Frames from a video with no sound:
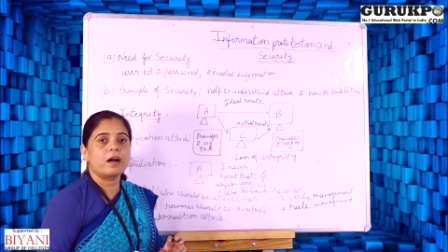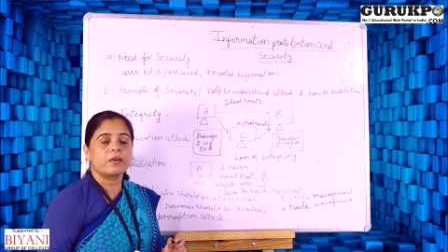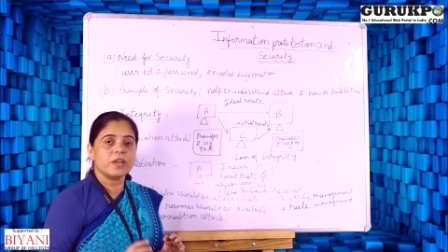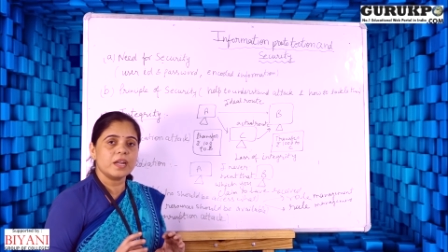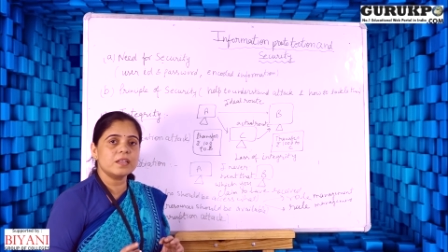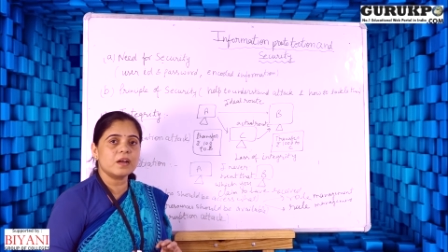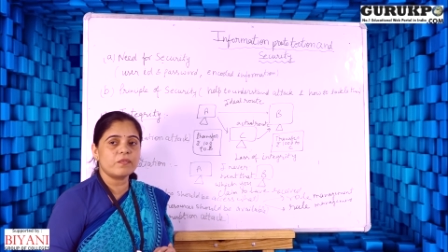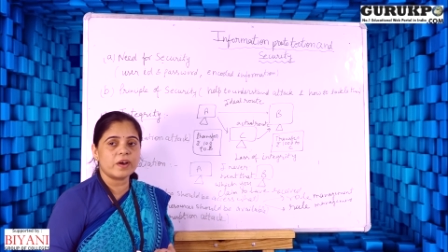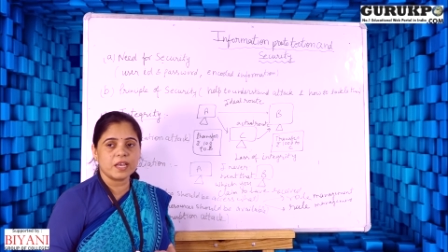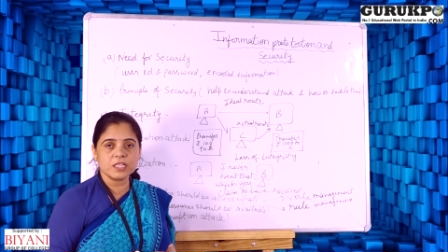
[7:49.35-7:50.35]
read the
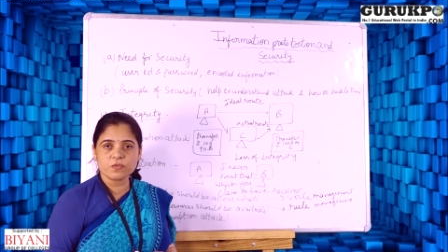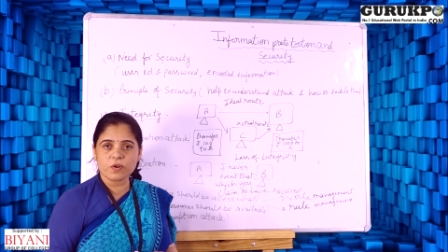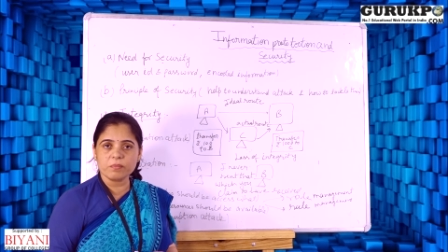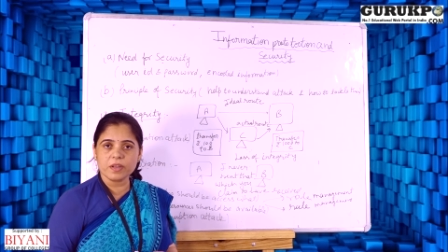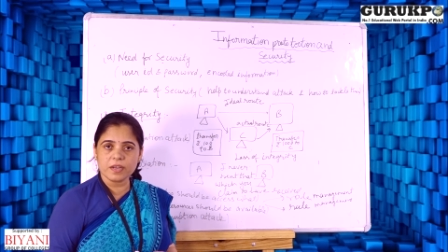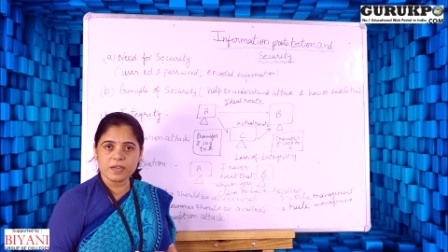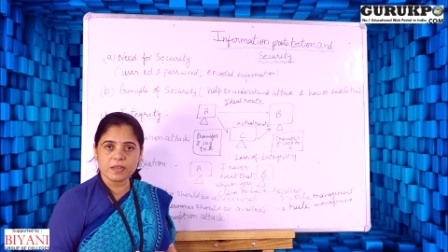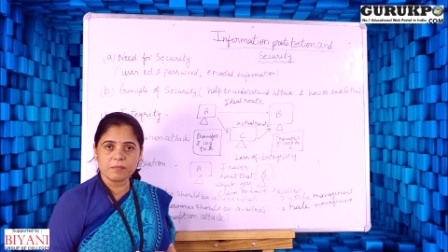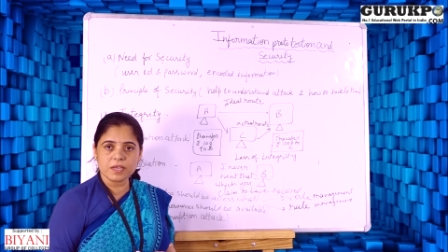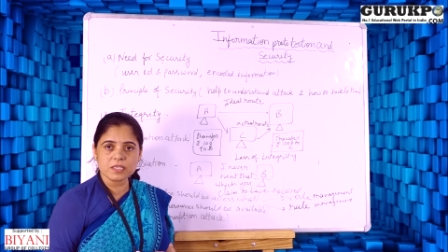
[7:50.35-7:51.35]
files from the
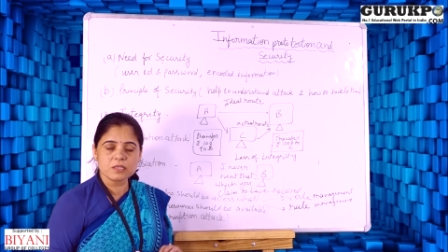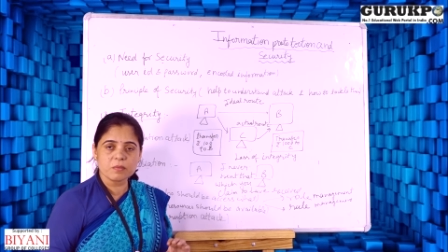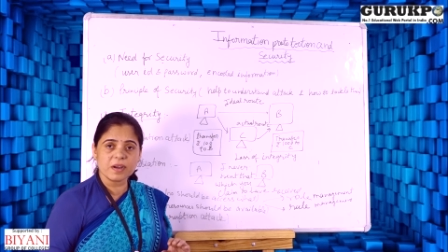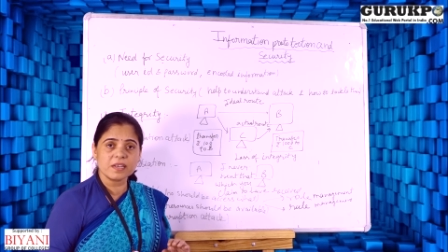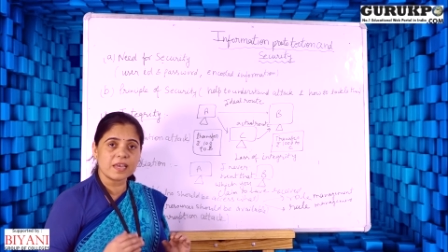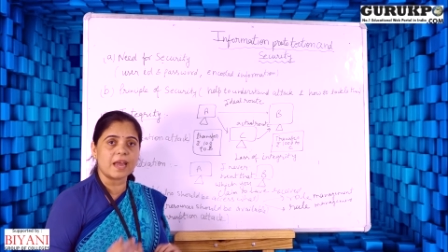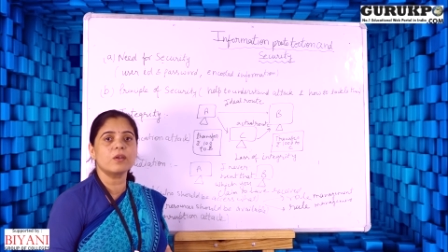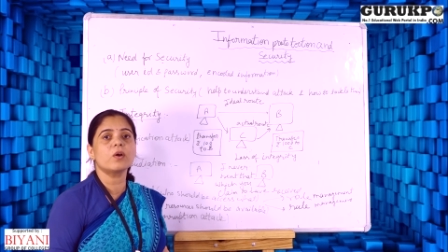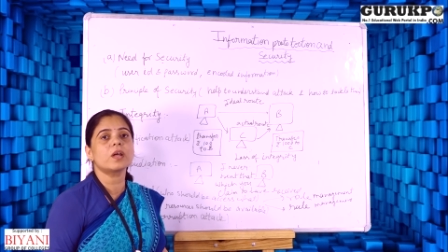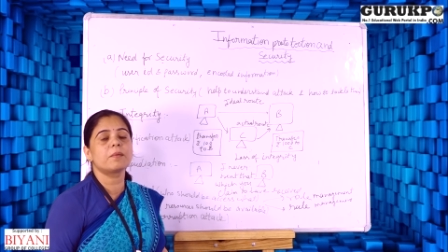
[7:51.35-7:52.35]
database but
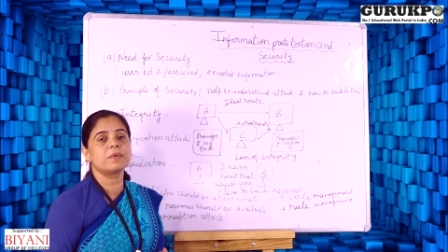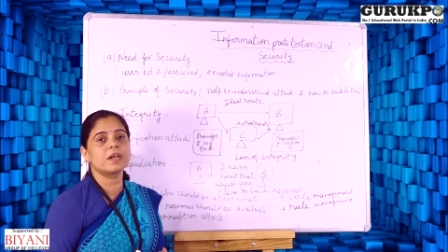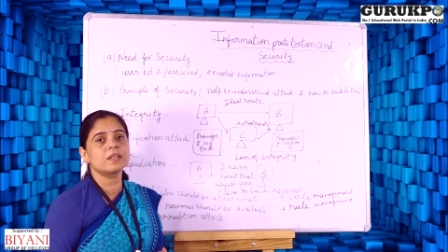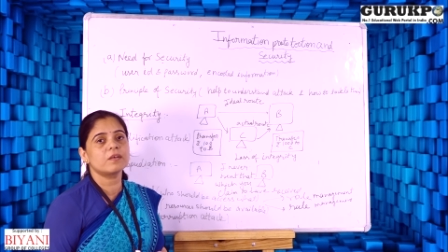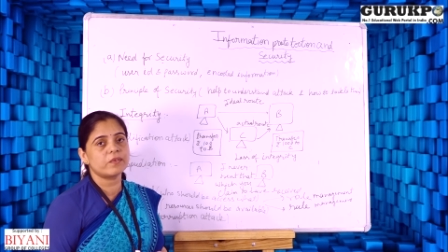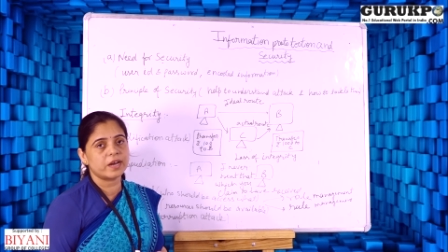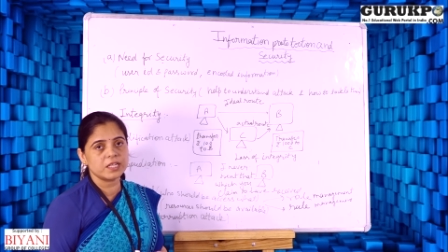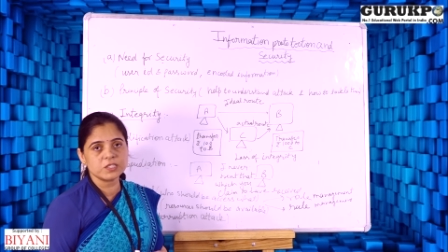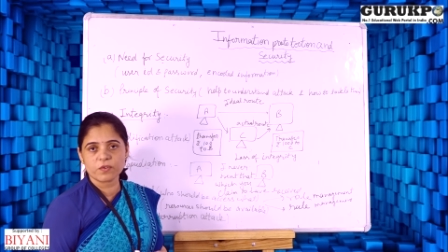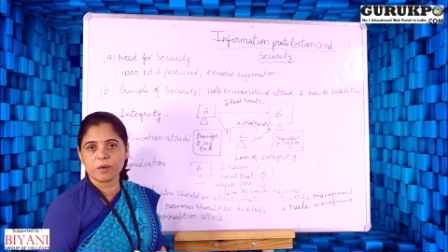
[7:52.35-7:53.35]
cannot update the
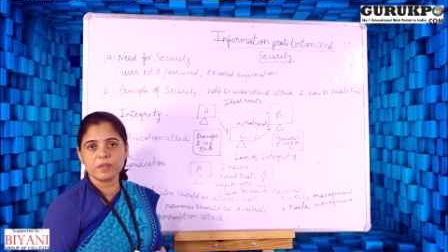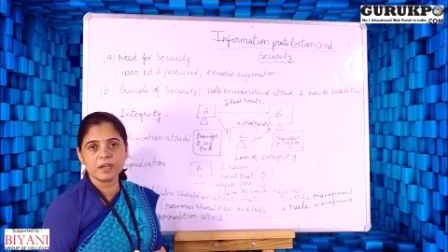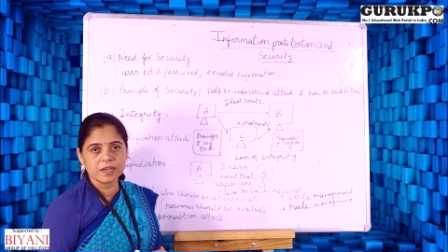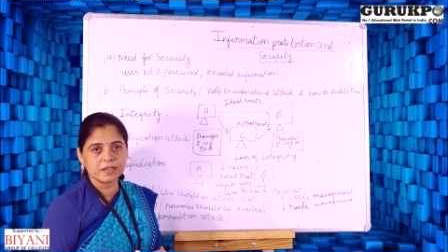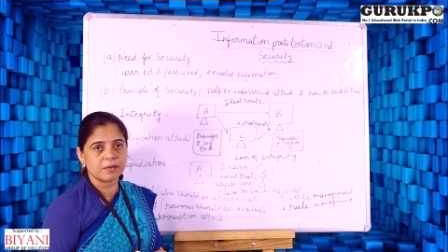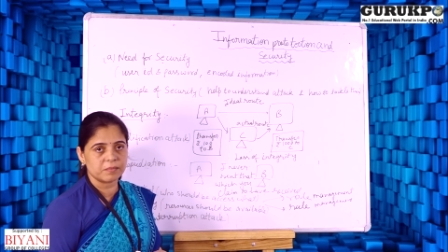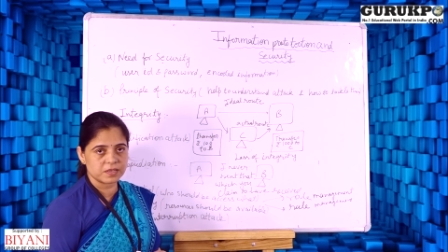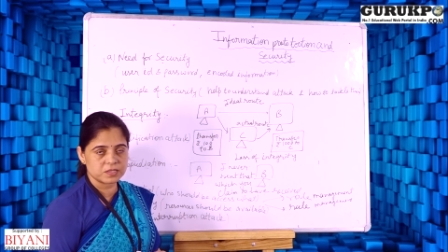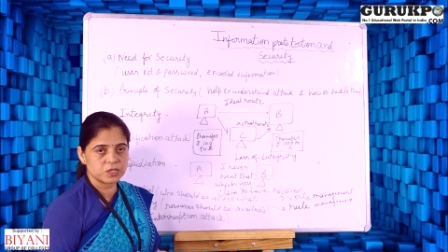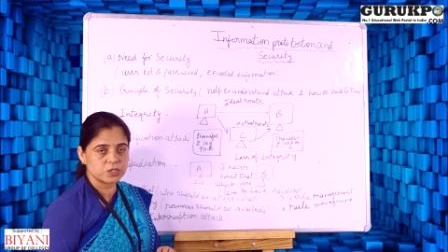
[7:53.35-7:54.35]
files from the database.